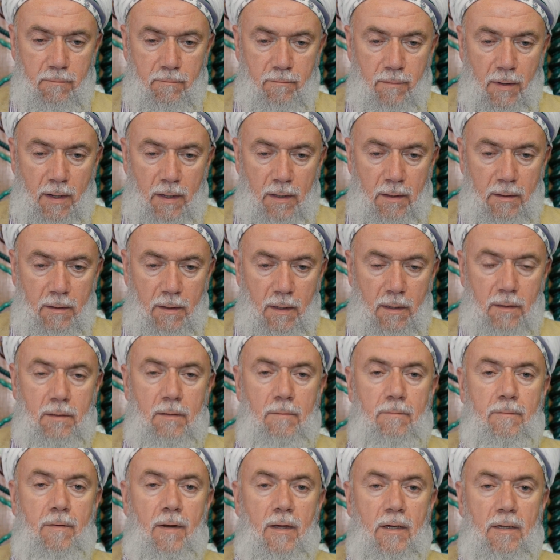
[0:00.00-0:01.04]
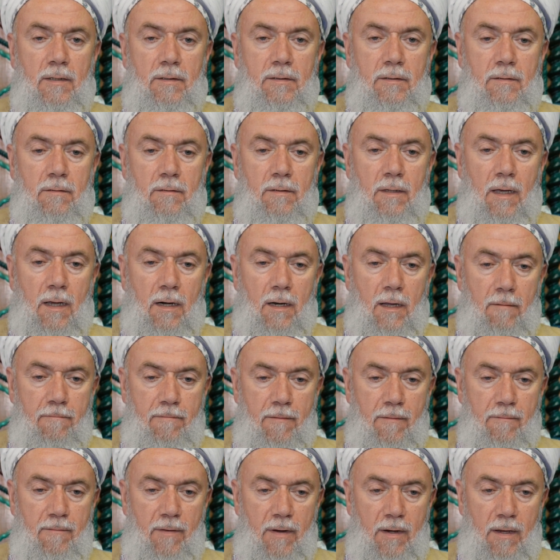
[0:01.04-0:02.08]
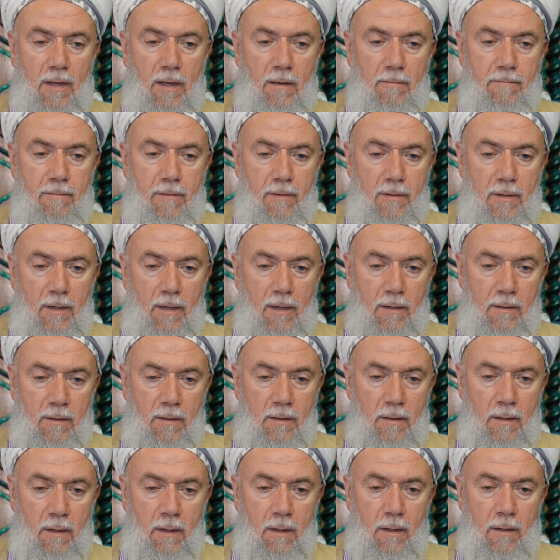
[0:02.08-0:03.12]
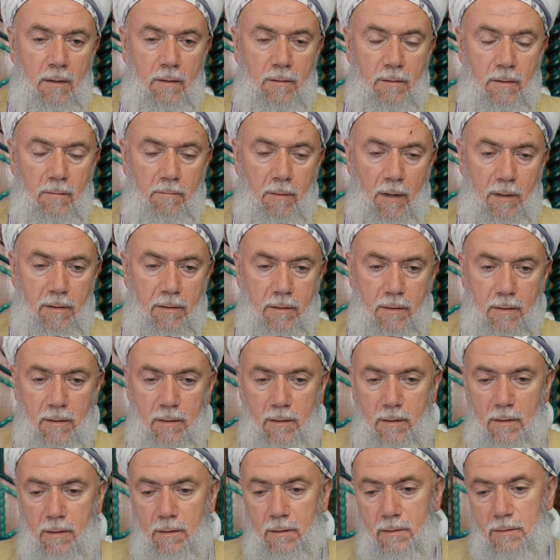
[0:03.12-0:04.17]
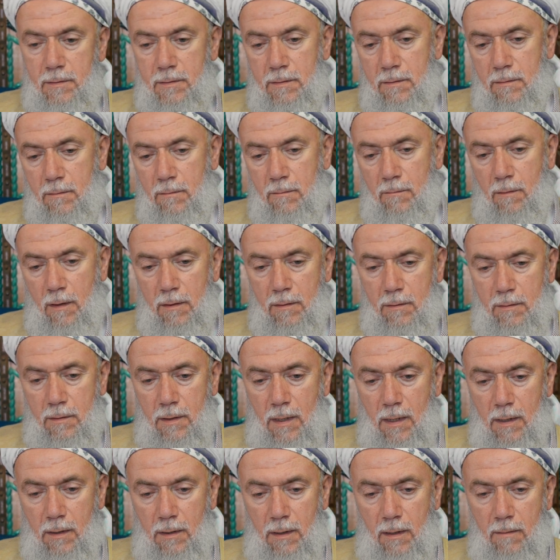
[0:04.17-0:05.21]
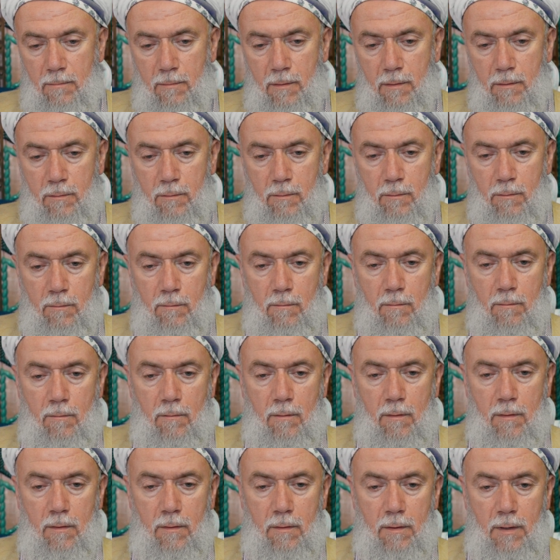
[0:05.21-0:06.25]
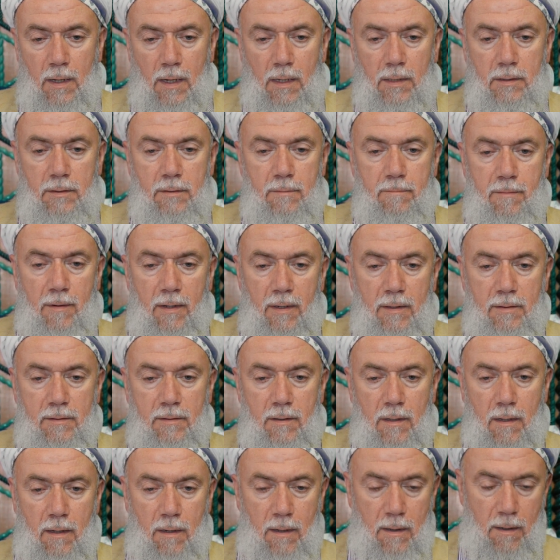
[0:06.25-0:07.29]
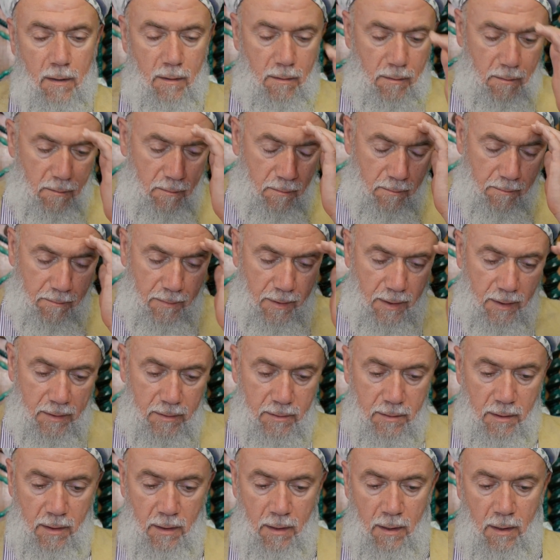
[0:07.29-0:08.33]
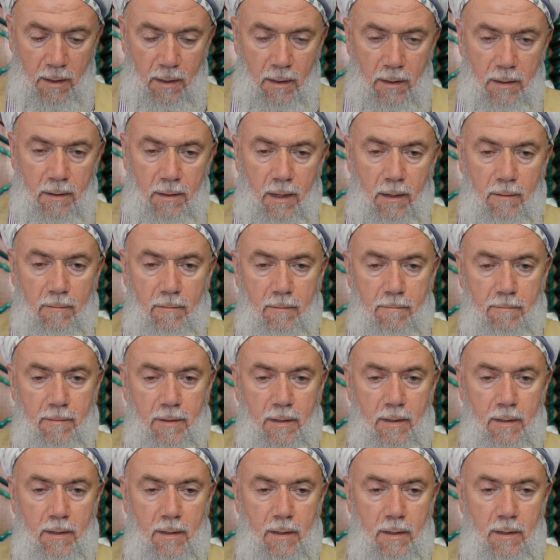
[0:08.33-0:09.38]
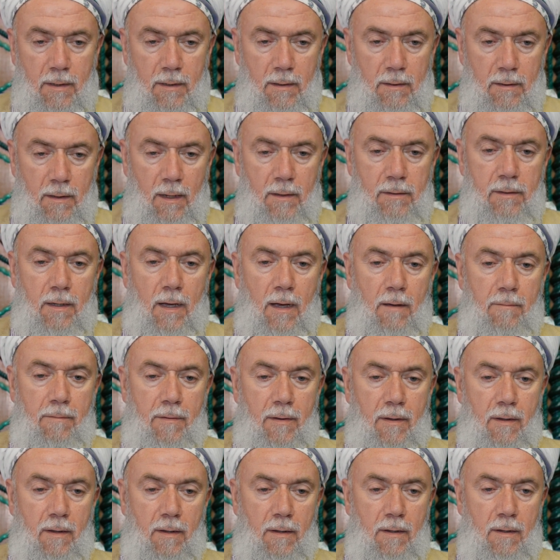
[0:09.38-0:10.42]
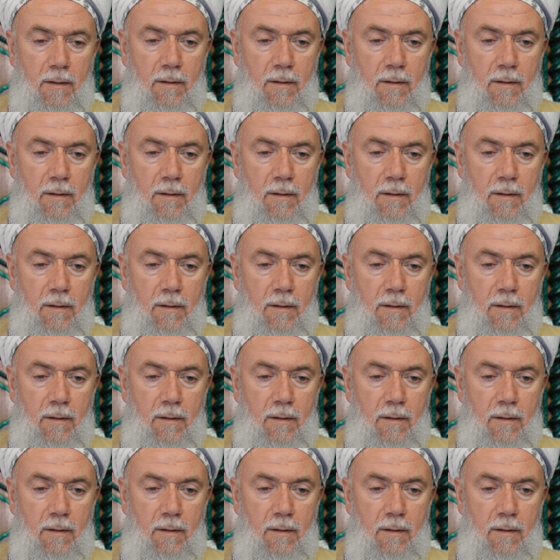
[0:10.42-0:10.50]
very dirty place, they are happy, very happy there. But when they are coming to nice place, good place, they will be not happy.